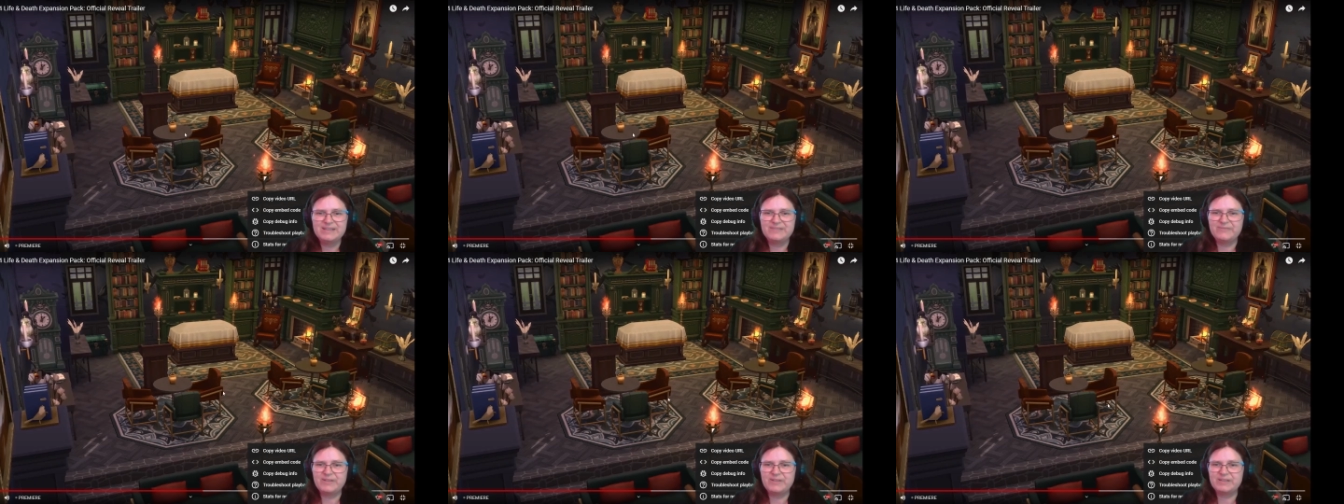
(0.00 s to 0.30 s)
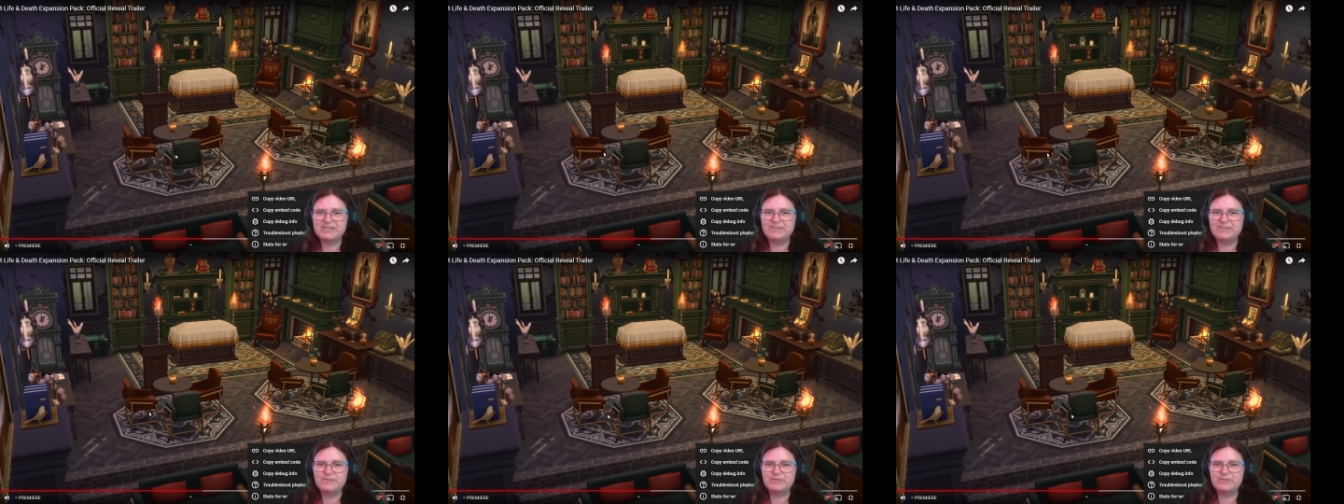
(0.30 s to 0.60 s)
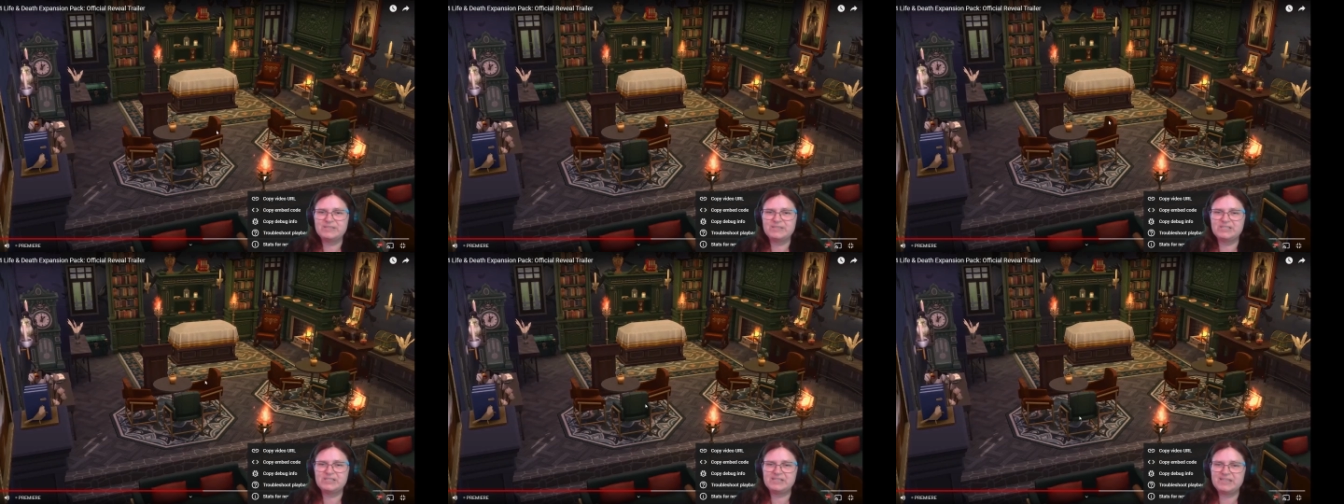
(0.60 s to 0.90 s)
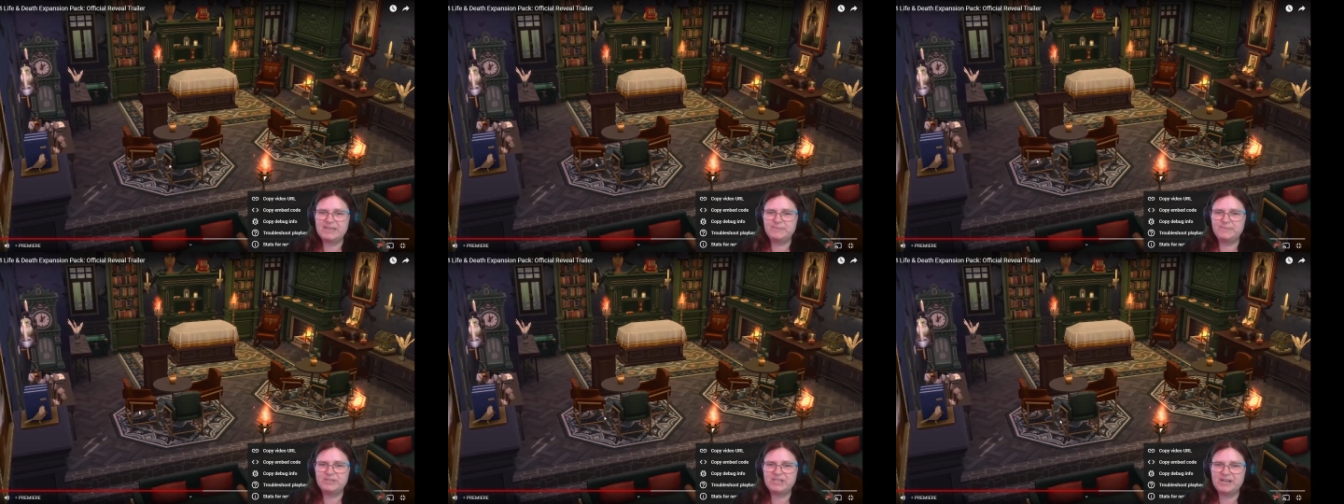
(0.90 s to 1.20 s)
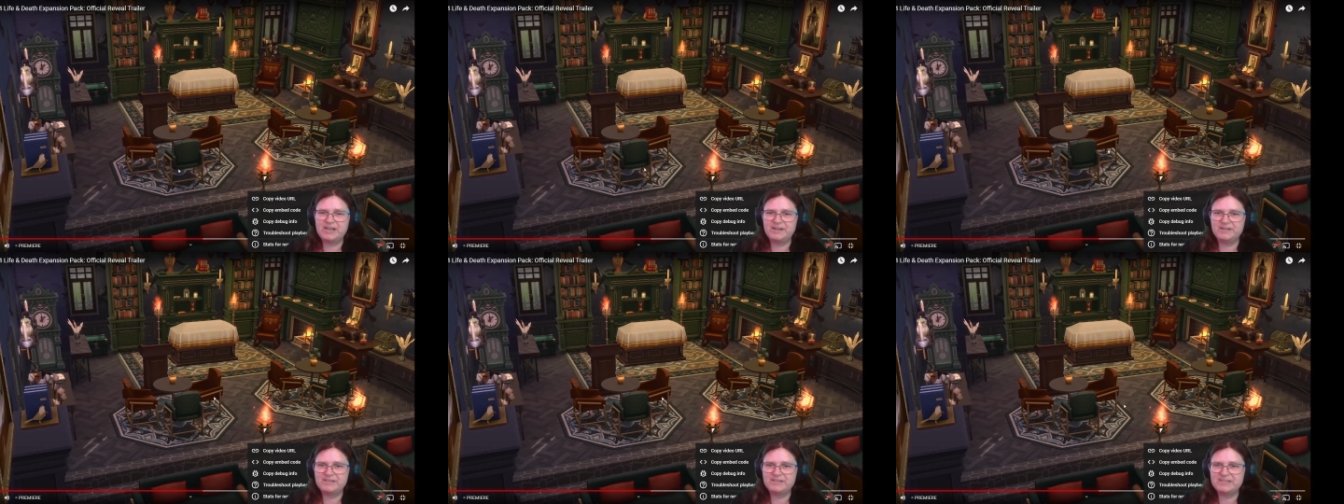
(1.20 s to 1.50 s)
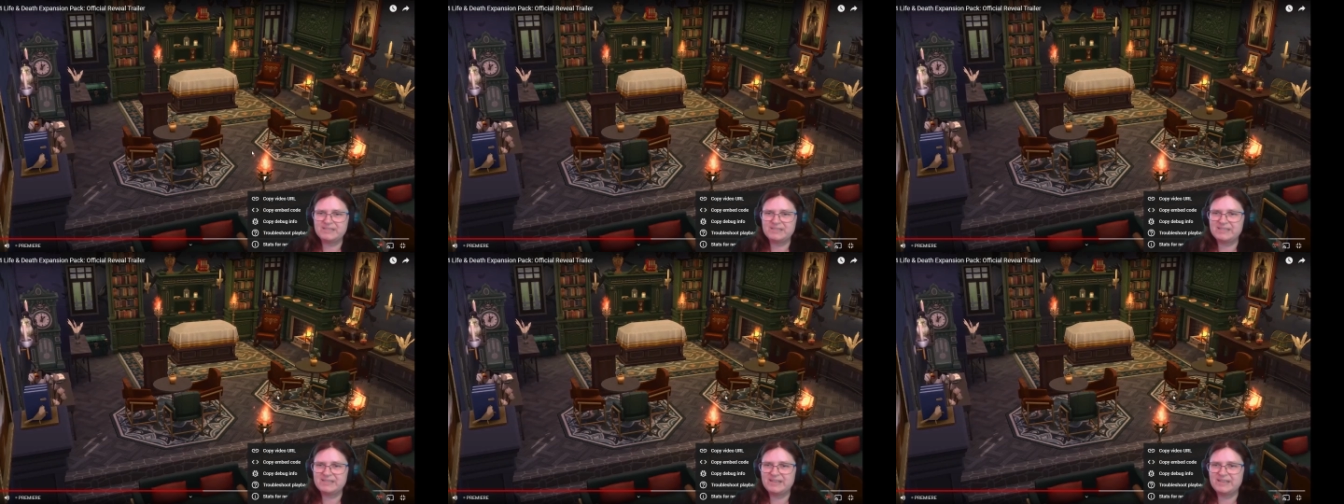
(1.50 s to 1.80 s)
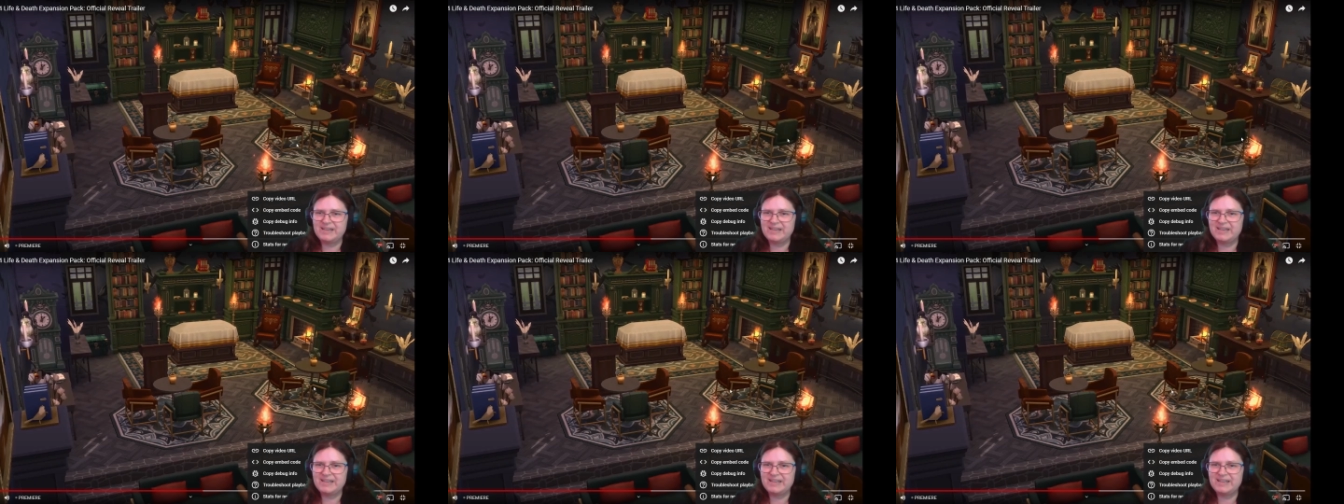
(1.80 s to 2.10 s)
we've got some of those same chairs
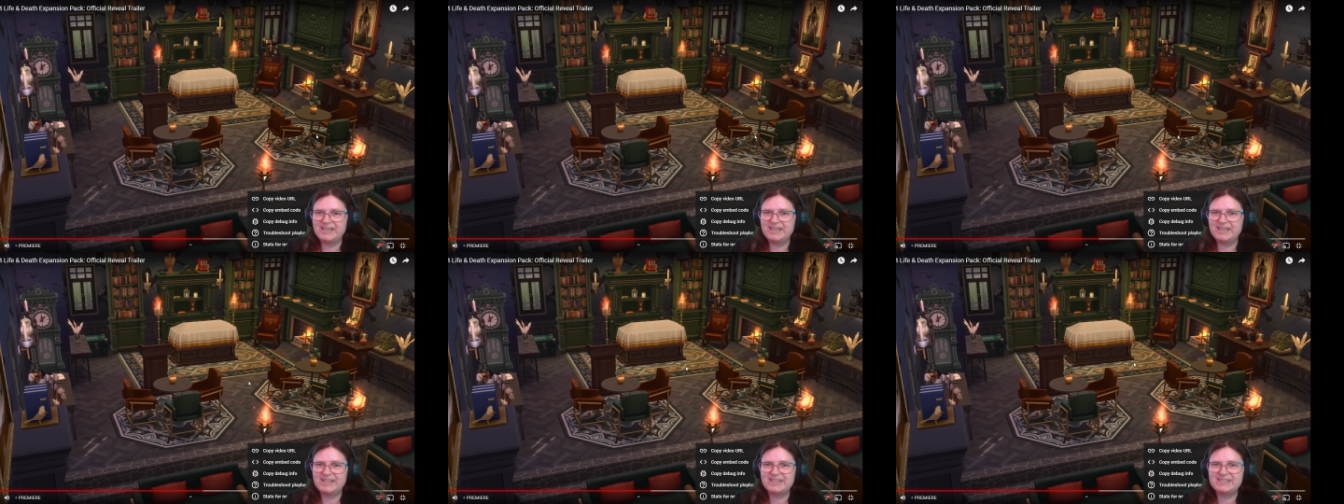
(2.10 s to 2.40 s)
uh